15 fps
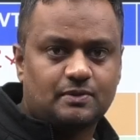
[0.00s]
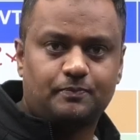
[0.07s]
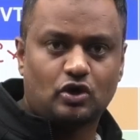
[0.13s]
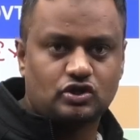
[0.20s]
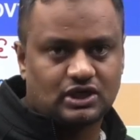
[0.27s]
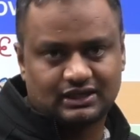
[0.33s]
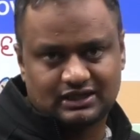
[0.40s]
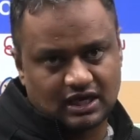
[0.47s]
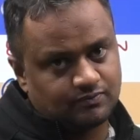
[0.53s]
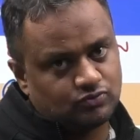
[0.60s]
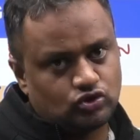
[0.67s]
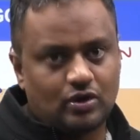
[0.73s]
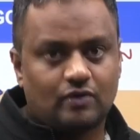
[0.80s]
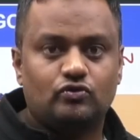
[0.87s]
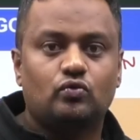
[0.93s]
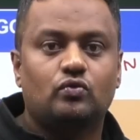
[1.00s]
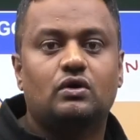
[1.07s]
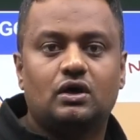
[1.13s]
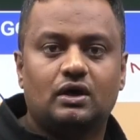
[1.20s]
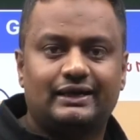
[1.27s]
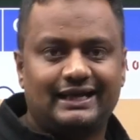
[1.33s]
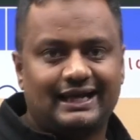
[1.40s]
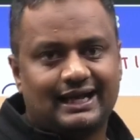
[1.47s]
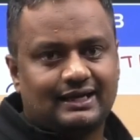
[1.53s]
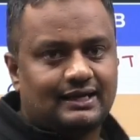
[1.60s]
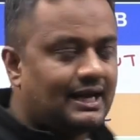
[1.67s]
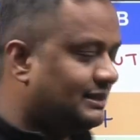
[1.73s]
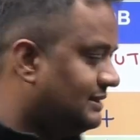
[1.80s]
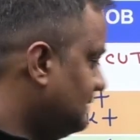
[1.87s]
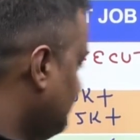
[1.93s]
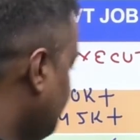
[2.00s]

project comes, you have to work day and night.